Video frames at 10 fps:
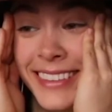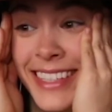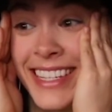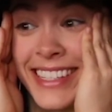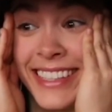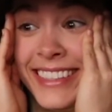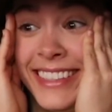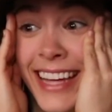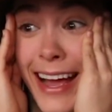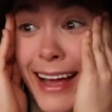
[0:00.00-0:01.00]
He's gonna
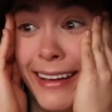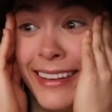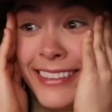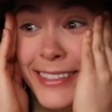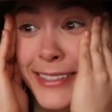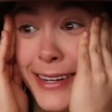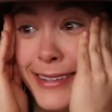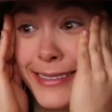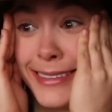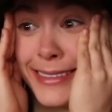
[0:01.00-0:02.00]
die in the
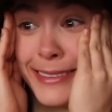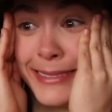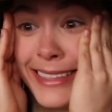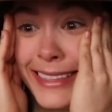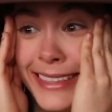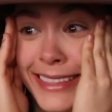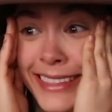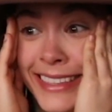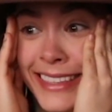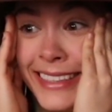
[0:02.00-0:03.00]
jar. He's gonna kill her,
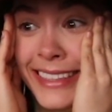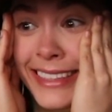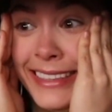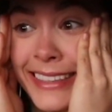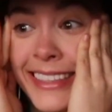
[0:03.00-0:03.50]
she can't handle